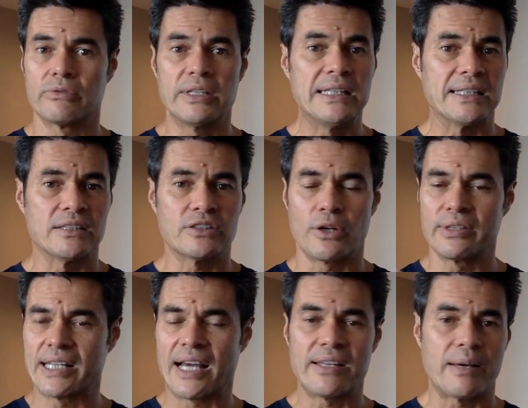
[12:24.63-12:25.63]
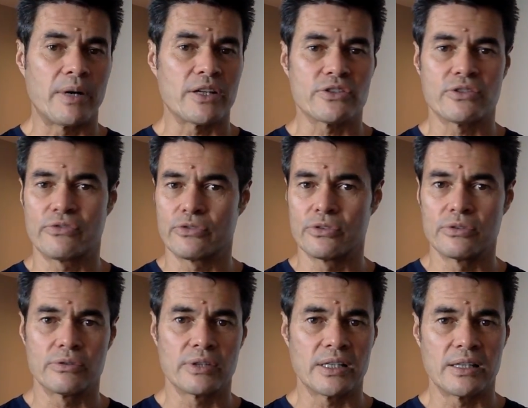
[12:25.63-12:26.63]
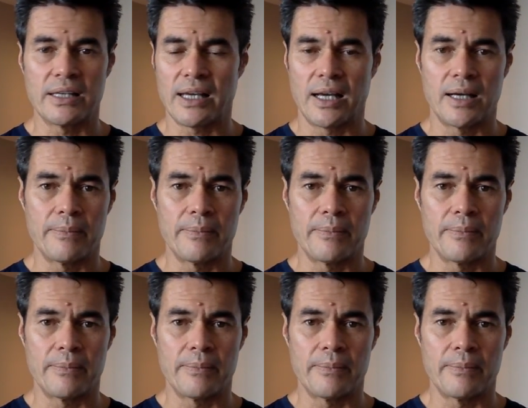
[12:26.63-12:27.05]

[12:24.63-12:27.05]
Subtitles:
really slowing down that much through the